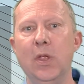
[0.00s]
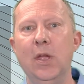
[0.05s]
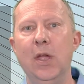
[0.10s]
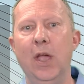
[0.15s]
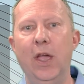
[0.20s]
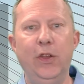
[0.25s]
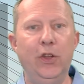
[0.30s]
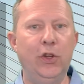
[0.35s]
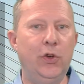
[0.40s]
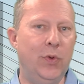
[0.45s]

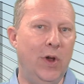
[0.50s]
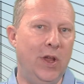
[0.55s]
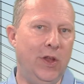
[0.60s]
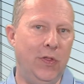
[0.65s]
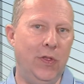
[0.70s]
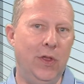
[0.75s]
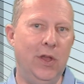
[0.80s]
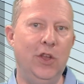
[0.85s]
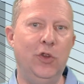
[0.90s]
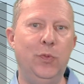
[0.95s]
And the great
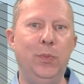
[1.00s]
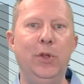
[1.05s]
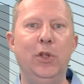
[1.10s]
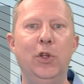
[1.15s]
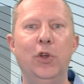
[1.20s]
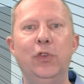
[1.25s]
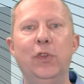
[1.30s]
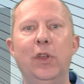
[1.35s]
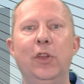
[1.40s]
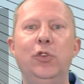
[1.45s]
thing is
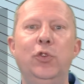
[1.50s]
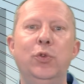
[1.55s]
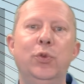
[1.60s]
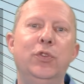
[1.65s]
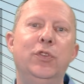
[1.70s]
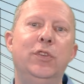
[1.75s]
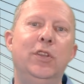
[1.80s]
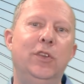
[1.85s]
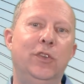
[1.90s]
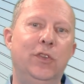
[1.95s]
because they choose
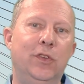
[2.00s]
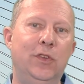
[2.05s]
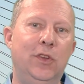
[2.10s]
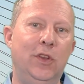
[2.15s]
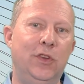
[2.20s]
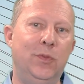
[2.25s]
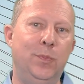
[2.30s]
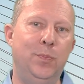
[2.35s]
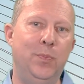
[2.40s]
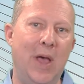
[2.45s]

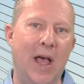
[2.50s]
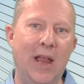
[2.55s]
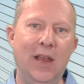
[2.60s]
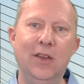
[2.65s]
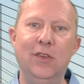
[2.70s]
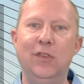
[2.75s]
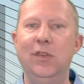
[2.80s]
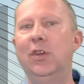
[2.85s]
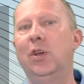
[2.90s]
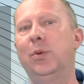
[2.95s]
this
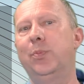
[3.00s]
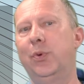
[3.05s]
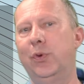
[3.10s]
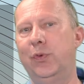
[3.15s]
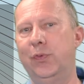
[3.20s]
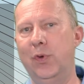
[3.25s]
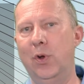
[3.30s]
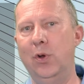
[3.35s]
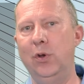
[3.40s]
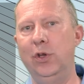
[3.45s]
balance in their
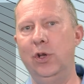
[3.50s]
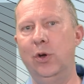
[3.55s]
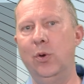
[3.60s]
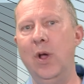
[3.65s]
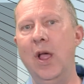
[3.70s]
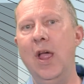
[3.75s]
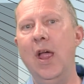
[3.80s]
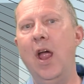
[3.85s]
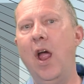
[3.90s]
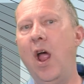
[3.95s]
portfolio,
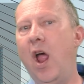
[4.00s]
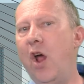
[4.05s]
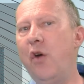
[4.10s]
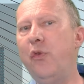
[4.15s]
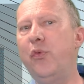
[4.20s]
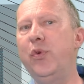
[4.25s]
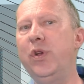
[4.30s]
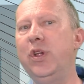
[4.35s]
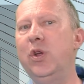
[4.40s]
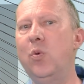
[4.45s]

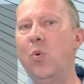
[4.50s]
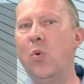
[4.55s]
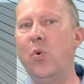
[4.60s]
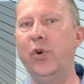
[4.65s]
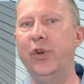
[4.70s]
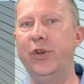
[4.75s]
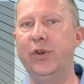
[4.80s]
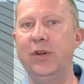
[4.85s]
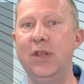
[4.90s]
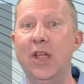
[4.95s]
every
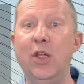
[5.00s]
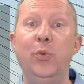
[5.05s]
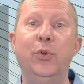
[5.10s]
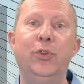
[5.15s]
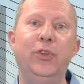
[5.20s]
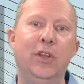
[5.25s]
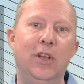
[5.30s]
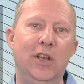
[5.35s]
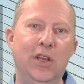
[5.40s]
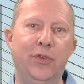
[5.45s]
quarter they will
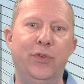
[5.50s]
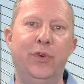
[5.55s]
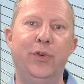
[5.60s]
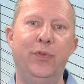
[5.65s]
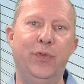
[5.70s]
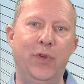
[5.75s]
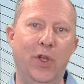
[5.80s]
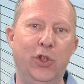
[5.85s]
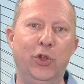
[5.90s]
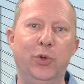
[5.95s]
deliver
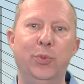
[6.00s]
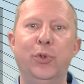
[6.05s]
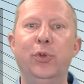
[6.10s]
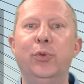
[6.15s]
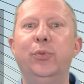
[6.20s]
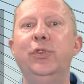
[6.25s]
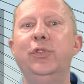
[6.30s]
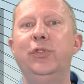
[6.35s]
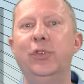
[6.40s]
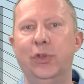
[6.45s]
valuable
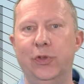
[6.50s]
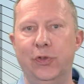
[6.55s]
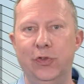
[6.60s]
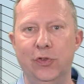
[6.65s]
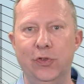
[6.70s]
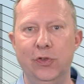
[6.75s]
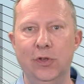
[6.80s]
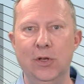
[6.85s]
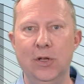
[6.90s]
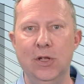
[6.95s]
results.
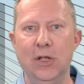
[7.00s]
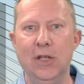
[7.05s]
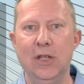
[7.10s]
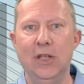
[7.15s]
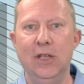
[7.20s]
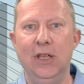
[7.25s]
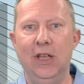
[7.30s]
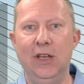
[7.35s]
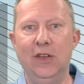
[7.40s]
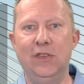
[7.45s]

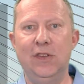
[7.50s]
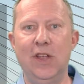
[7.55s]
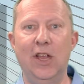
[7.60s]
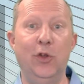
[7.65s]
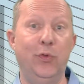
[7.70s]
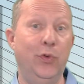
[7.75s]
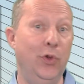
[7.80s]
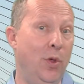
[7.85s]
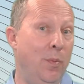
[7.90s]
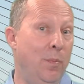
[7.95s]
Instead
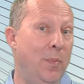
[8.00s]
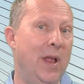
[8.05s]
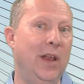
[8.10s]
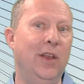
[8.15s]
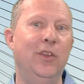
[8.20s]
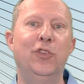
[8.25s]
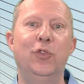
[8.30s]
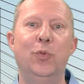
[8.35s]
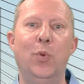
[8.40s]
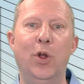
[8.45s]
of an
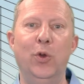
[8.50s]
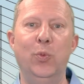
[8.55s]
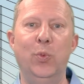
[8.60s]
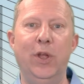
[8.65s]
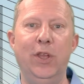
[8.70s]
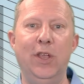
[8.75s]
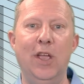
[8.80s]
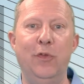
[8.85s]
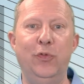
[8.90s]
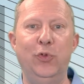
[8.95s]
unbalanced one where
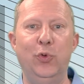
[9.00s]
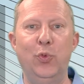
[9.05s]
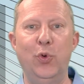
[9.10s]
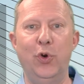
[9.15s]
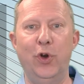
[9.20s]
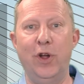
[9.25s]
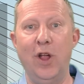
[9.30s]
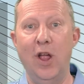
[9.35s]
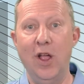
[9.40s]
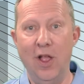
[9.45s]
you have to
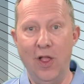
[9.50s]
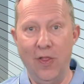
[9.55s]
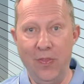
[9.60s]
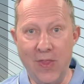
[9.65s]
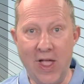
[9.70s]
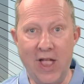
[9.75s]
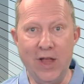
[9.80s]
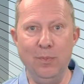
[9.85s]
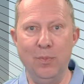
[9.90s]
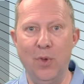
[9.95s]
work
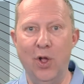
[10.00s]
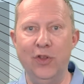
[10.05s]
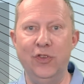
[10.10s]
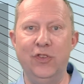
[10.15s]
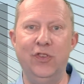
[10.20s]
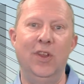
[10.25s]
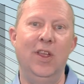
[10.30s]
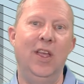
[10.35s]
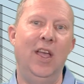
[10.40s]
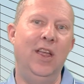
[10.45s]
9
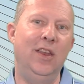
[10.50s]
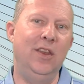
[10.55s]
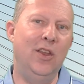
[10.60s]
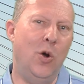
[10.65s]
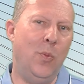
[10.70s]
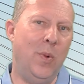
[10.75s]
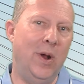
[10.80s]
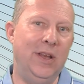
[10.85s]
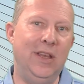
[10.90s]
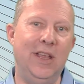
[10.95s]
months and
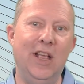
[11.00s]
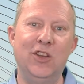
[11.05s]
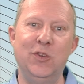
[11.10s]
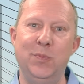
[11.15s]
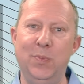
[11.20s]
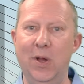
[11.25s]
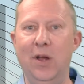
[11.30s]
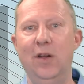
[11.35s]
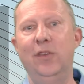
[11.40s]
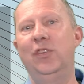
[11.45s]
nobody
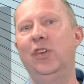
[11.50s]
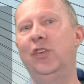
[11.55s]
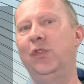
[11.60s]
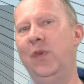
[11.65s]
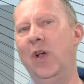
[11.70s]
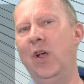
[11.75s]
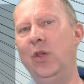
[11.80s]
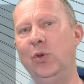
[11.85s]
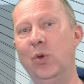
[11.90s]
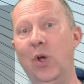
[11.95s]
experiences
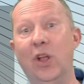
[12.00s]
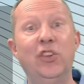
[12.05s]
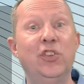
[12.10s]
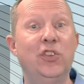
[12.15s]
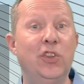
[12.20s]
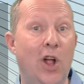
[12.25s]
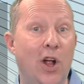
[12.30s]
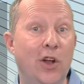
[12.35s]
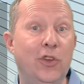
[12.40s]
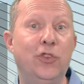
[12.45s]
value and
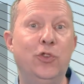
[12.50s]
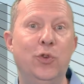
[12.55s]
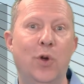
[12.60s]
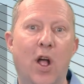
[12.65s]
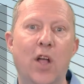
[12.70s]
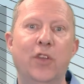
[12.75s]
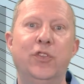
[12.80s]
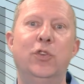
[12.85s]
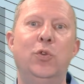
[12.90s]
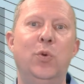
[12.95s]
starts to
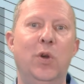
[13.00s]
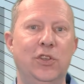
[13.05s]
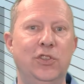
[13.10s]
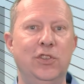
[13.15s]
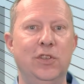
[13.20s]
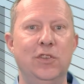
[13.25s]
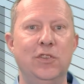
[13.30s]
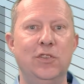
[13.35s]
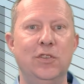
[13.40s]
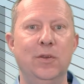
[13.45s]
ask
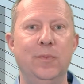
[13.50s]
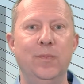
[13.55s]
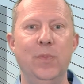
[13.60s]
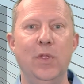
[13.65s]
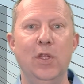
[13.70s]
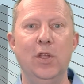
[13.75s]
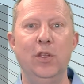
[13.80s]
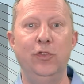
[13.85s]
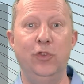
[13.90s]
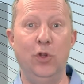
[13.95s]
questions.
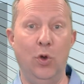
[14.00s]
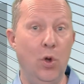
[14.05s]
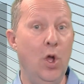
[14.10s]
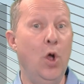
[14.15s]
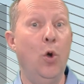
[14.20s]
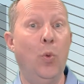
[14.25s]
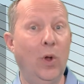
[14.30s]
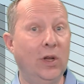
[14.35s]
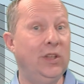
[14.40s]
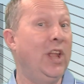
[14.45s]
So
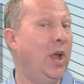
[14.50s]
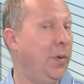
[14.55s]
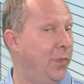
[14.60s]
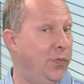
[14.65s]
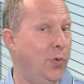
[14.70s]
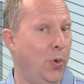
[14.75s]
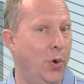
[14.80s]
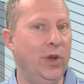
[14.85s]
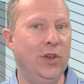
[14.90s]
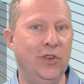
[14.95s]
what type of
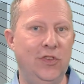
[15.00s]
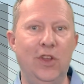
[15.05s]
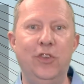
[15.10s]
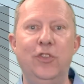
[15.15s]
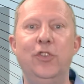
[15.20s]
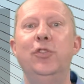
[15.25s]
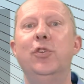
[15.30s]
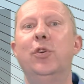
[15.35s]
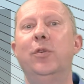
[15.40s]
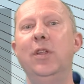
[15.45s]
organization
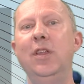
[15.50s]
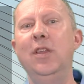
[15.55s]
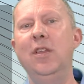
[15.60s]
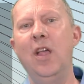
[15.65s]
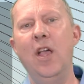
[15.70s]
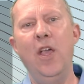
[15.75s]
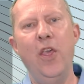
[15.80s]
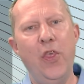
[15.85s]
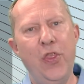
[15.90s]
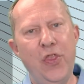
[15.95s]
you're in,
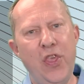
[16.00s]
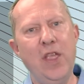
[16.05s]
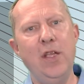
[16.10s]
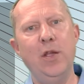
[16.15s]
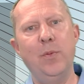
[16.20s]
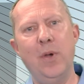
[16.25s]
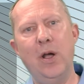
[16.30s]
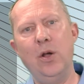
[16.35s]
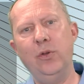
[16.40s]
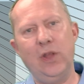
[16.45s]
think
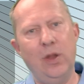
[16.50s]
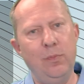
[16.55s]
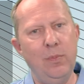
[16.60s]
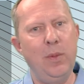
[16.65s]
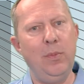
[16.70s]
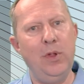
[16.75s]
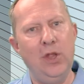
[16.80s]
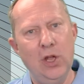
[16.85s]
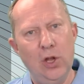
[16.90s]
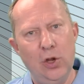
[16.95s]
about and
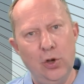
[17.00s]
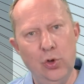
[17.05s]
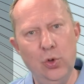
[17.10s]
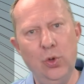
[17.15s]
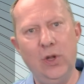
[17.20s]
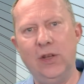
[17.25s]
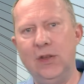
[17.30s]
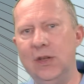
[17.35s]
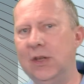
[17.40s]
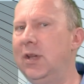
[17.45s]
maybe look
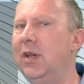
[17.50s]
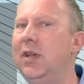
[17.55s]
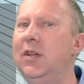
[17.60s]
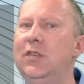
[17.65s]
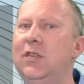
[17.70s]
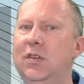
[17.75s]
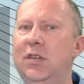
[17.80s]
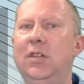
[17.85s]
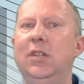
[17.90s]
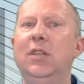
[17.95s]
at the
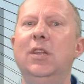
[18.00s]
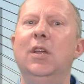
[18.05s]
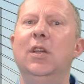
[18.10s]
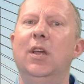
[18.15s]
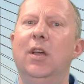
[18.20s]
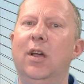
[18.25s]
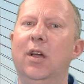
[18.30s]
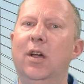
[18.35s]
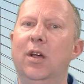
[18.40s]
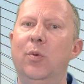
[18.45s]
KC,
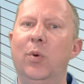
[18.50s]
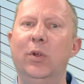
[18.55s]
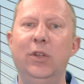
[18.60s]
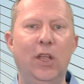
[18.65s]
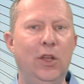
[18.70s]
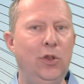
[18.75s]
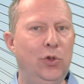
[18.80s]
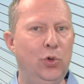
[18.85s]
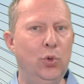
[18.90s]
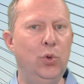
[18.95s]
what they
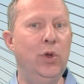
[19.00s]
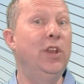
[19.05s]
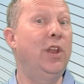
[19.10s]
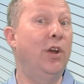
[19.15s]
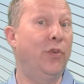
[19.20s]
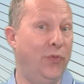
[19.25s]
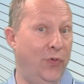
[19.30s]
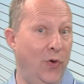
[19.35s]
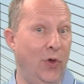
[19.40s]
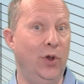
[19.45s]
do in their
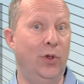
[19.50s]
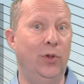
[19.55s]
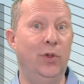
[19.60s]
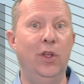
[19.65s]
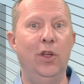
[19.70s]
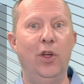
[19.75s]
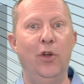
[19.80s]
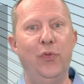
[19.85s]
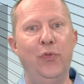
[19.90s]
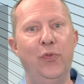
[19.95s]
funnel.
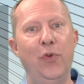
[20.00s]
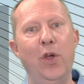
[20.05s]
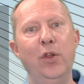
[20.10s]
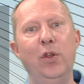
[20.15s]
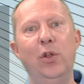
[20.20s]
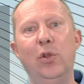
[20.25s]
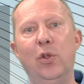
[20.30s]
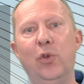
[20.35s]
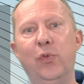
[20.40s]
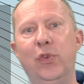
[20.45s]
A
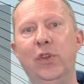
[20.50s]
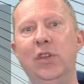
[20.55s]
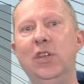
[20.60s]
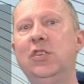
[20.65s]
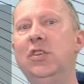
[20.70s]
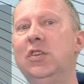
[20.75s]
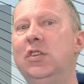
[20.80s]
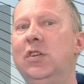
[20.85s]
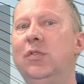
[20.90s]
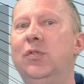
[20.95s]
funnel of
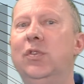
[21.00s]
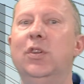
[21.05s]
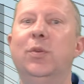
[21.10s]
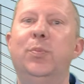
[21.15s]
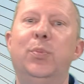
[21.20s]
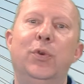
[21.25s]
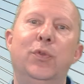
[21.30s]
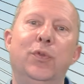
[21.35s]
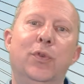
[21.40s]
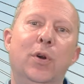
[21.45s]
initiatives in the
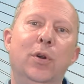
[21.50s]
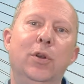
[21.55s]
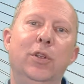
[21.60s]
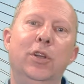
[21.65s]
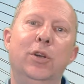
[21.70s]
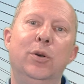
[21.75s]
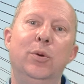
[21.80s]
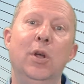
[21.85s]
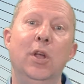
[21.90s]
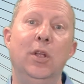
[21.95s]

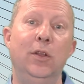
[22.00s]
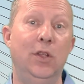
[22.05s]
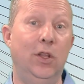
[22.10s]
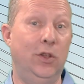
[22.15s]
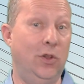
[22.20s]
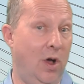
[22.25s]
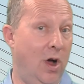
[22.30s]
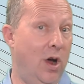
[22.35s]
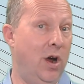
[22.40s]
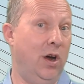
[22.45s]
portfolio that
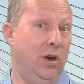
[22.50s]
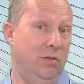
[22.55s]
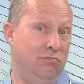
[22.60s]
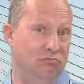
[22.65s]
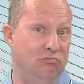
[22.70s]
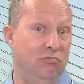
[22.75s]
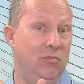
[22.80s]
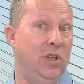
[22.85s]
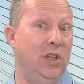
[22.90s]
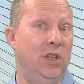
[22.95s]
are
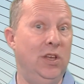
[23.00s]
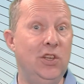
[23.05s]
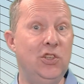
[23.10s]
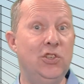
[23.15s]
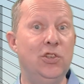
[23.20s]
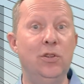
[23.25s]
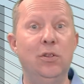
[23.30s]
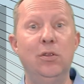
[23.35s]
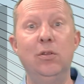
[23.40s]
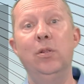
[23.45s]

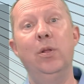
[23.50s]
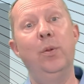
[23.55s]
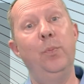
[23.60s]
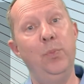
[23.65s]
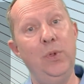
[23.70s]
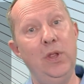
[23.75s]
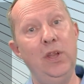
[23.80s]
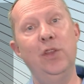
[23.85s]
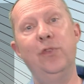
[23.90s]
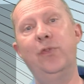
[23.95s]
initial,
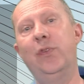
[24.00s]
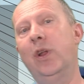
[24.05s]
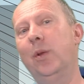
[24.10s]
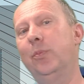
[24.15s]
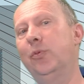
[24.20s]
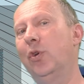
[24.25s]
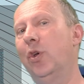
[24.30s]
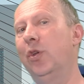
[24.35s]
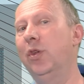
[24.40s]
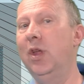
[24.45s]
being developed
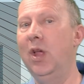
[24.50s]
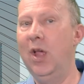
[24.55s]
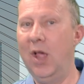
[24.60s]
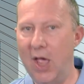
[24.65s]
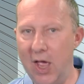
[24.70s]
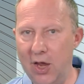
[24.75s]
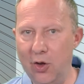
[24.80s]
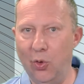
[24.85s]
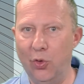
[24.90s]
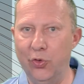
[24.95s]
on,
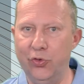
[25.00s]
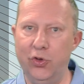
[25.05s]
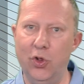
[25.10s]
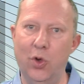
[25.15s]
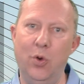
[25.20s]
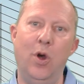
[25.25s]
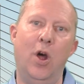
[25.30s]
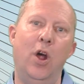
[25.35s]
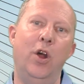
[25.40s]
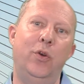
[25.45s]
and
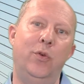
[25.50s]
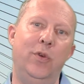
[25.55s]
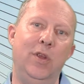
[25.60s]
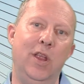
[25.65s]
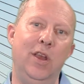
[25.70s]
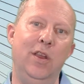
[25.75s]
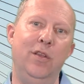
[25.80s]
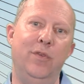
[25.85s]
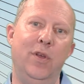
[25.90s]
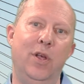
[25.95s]
also are
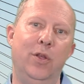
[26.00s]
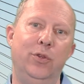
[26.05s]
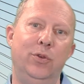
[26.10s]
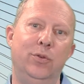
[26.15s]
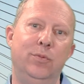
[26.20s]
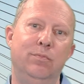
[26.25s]
creating value.